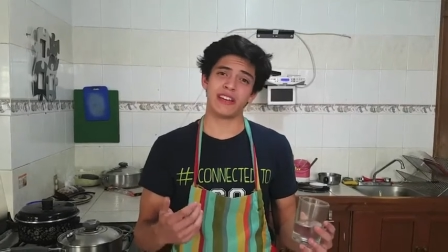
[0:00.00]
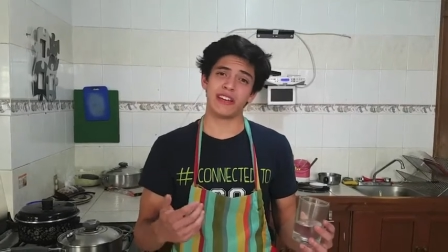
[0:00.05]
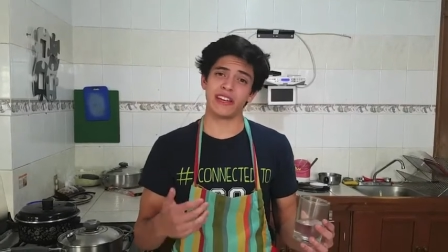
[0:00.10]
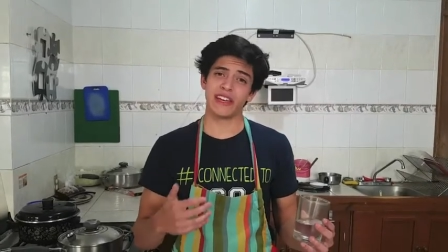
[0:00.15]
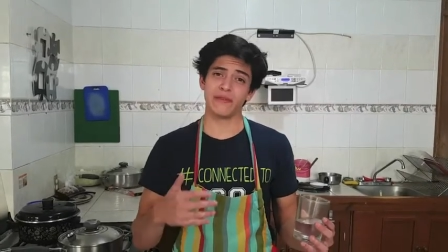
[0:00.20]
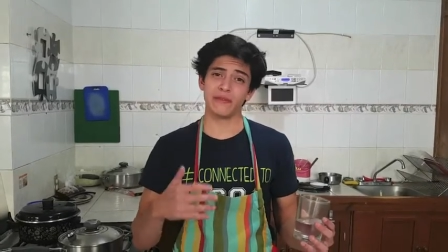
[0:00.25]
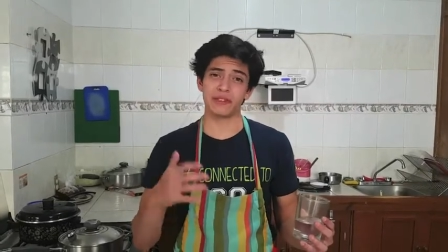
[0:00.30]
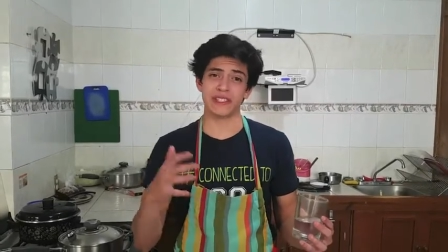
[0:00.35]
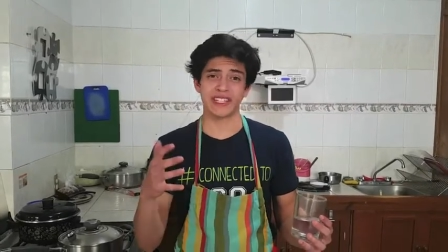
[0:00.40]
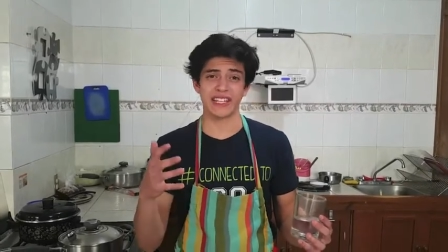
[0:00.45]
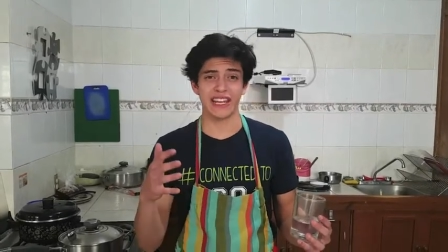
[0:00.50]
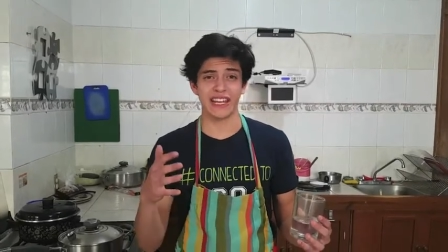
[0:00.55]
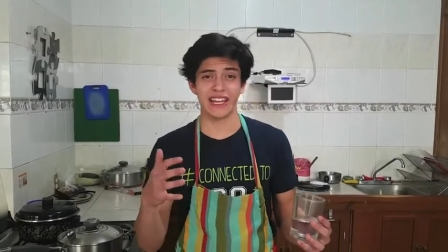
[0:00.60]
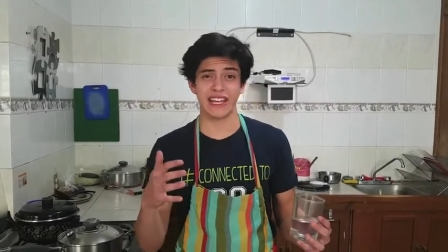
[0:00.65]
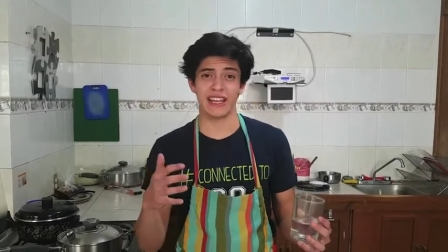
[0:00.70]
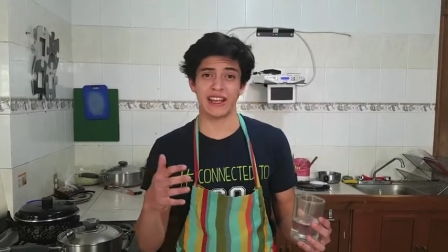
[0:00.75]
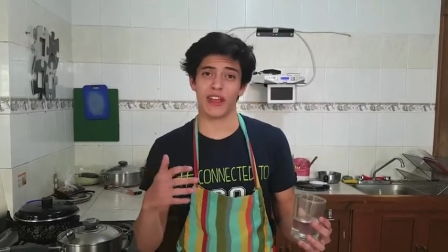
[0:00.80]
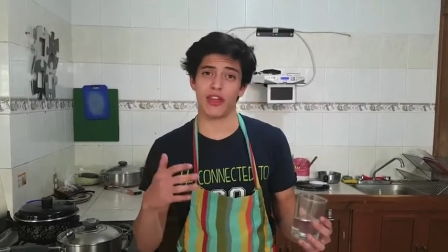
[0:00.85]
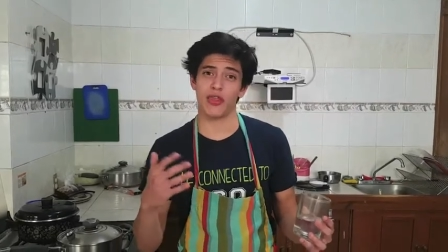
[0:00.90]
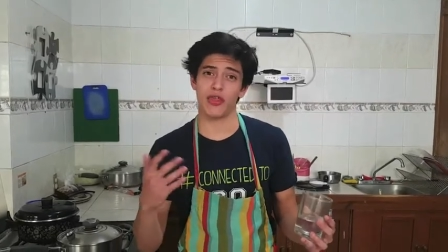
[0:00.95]
give or
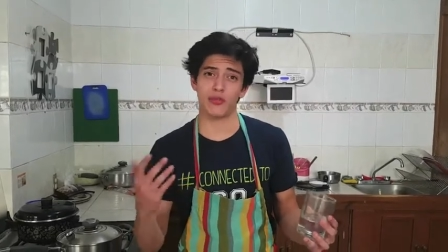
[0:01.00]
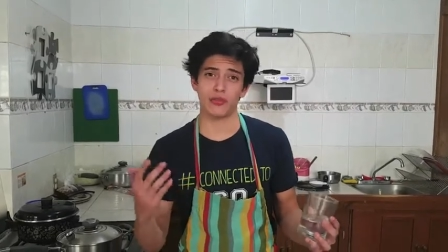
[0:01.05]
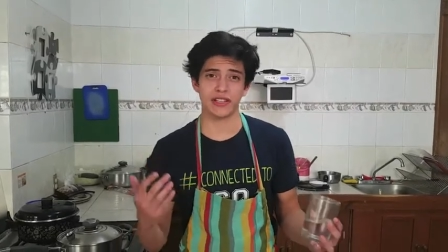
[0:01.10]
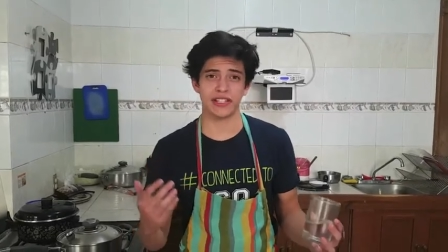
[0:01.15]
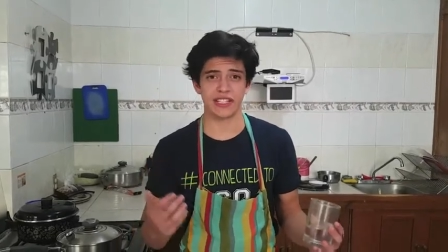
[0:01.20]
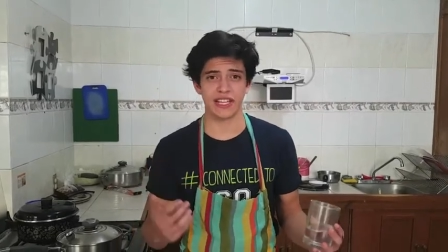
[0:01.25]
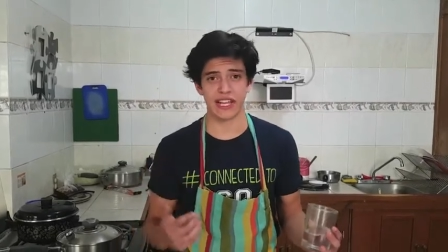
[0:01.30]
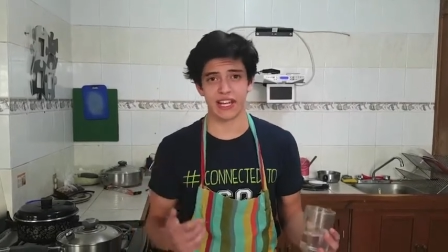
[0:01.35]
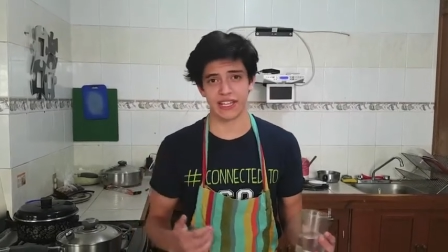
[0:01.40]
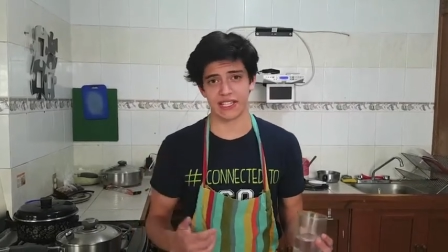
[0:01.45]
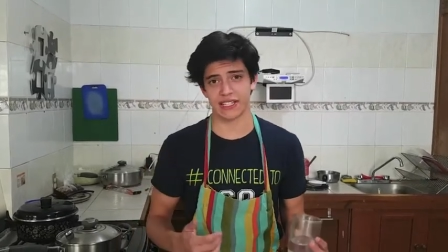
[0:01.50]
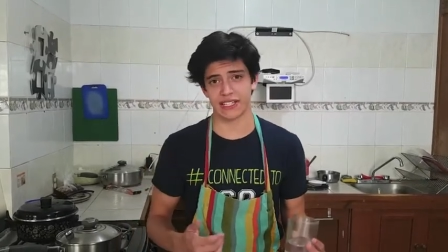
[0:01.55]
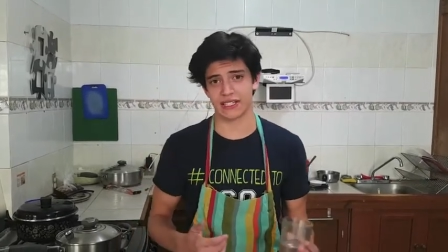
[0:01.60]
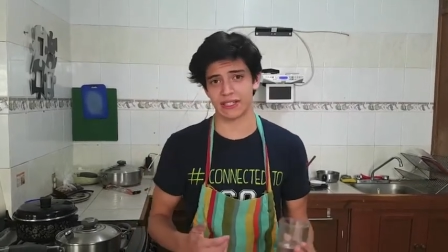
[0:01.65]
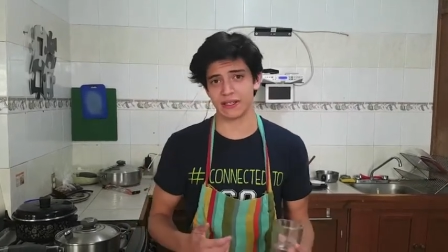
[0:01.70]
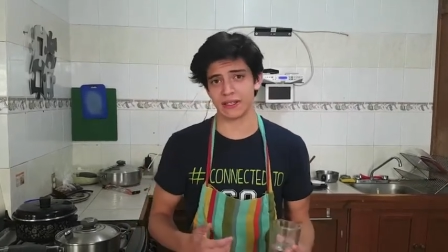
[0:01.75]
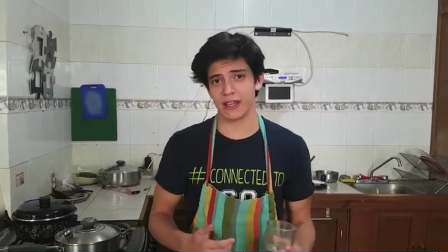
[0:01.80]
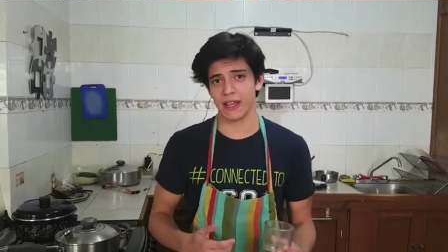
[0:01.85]
take, 3 days.